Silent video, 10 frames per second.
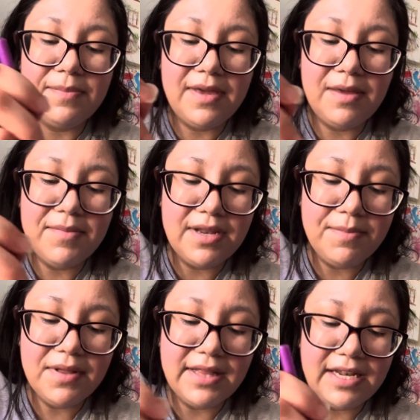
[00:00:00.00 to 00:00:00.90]
being
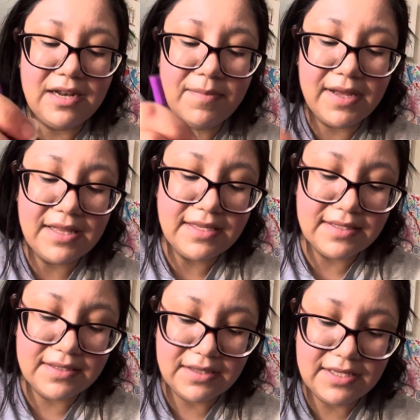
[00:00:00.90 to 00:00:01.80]
manipulated by
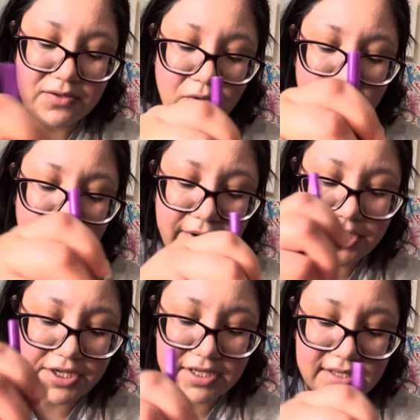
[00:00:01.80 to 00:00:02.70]
these
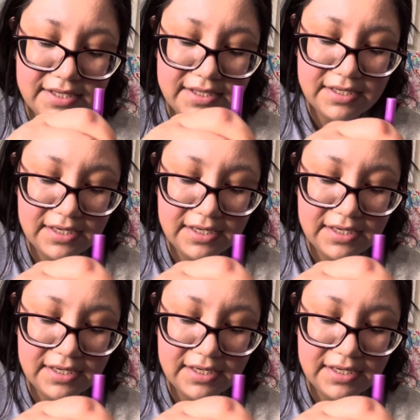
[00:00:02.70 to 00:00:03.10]
corporations